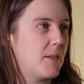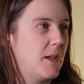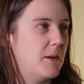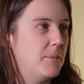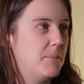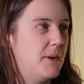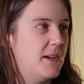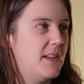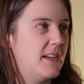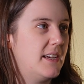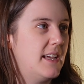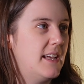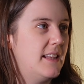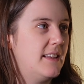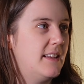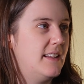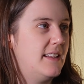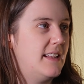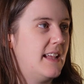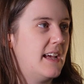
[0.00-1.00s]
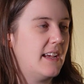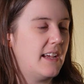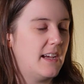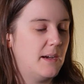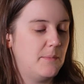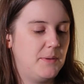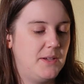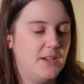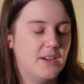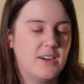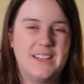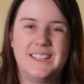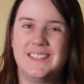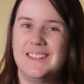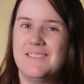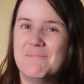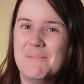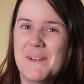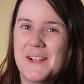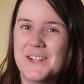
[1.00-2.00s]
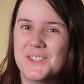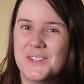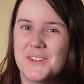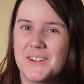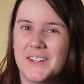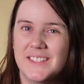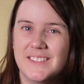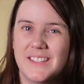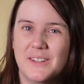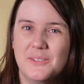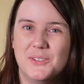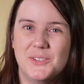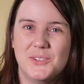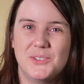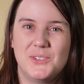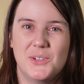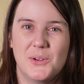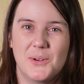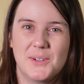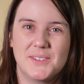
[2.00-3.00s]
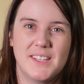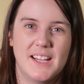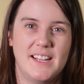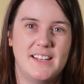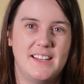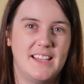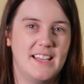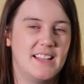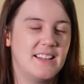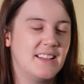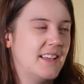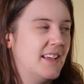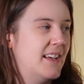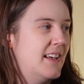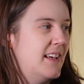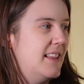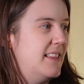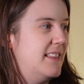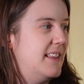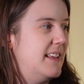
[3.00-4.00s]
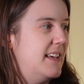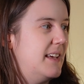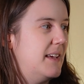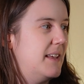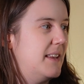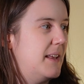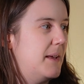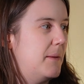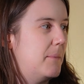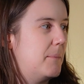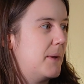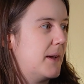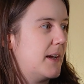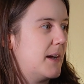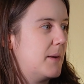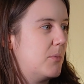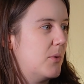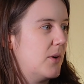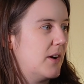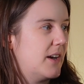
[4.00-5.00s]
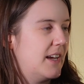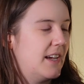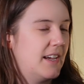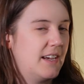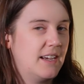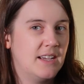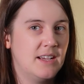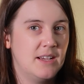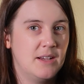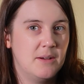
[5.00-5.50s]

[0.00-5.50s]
But again, the neck up here, I didn't measure it because I was just so excited to get the pickup working.